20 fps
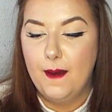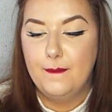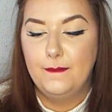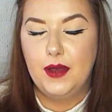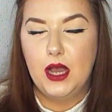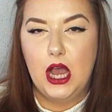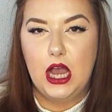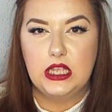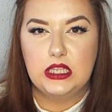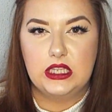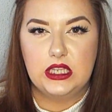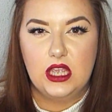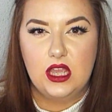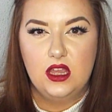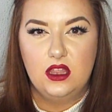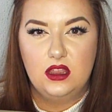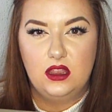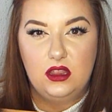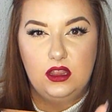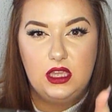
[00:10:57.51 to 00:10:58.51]
But
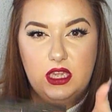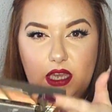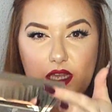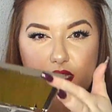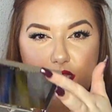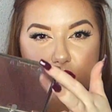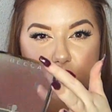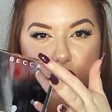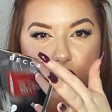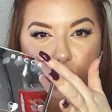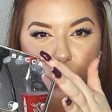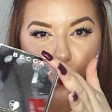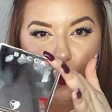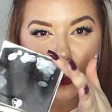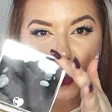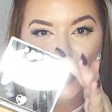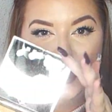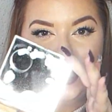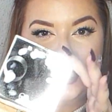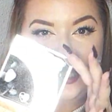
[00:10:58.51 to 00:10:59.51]
this is
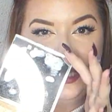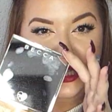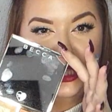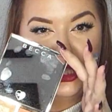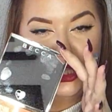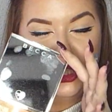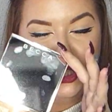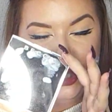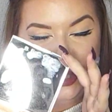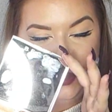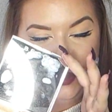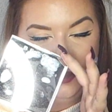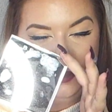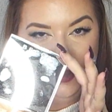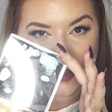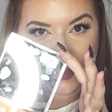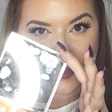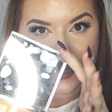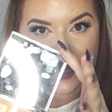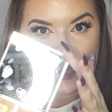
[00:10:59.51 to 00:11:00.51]
what it sold me
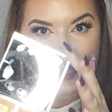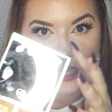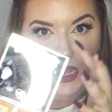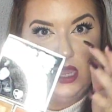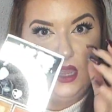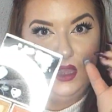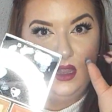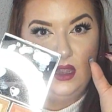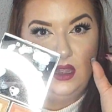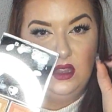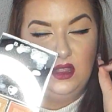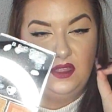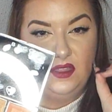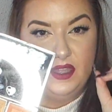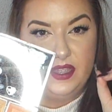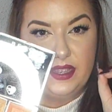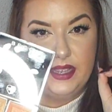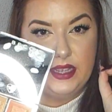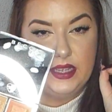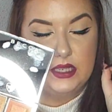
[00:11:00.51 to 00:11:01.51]
by.
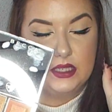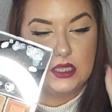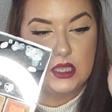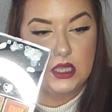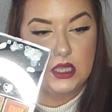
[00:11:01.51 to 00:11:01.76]
These